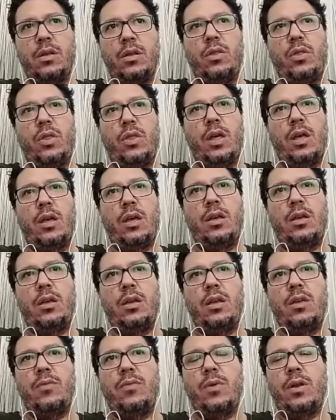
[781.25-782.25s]
They
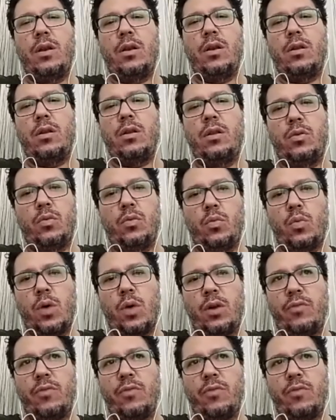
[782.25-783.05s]
even, one of